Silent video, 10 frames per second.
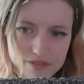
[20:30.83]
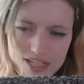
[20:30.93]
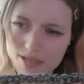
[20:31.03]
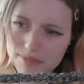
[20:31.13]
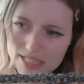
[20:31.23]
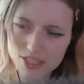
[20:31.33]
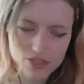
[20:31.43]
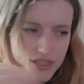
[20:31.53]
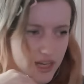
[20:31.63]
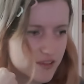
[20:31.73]
Did I mean to do
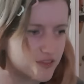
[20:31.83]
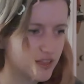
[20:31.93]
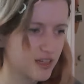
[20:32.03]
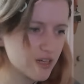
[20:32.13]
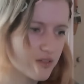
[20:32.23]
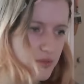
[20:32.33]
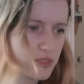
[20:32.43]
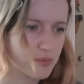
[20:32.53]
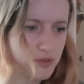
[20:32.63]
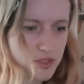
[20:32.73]
that? I feel like I was
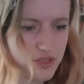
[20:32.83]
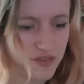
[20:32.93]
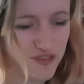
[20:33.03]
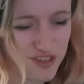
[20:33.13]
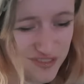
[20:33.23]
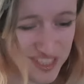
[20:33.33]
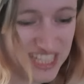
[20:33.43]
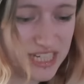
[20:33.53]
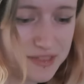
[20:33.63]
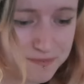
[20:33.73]
supposed to do 50.